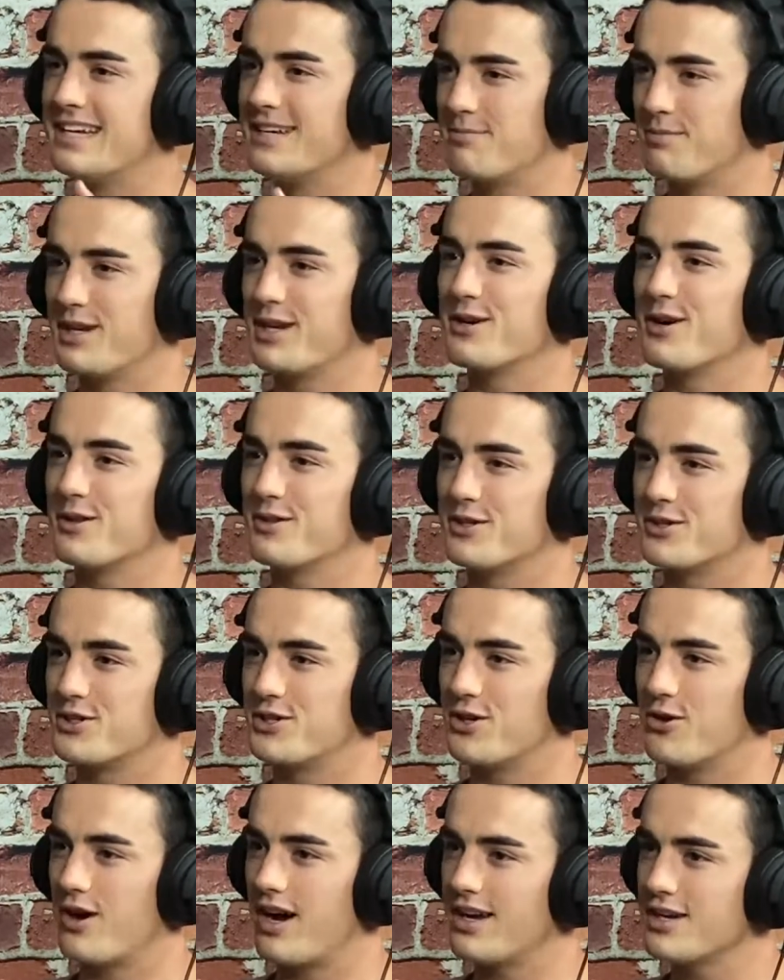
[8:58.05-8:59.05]
being on the
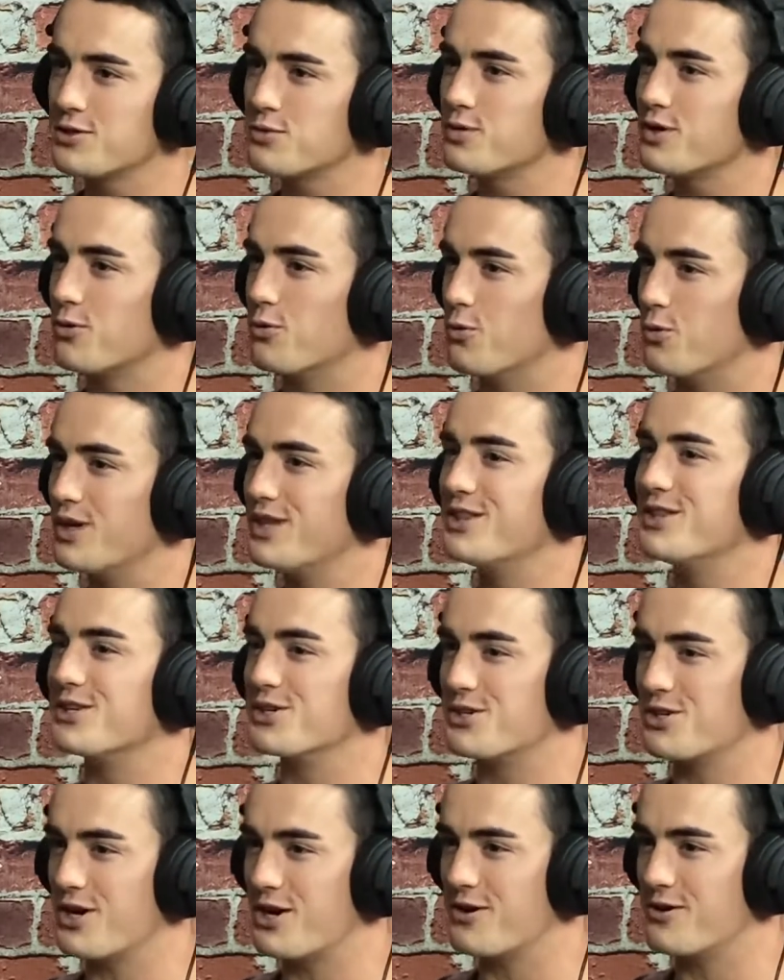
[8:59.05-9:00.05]
show. I just want to win the
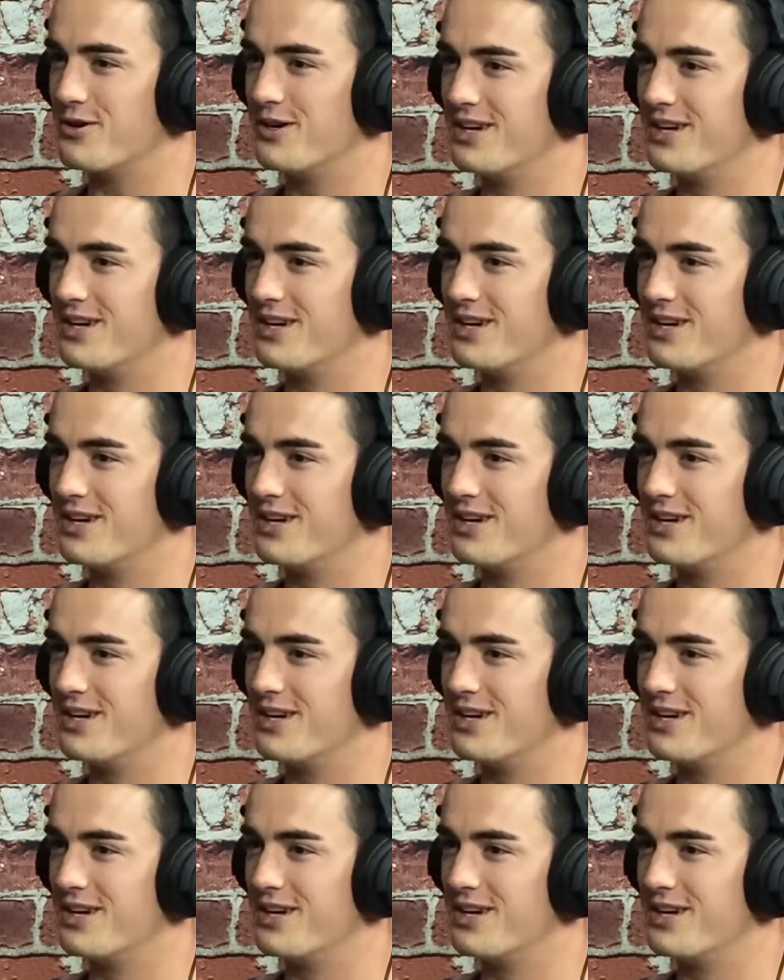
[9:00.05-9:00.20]
show.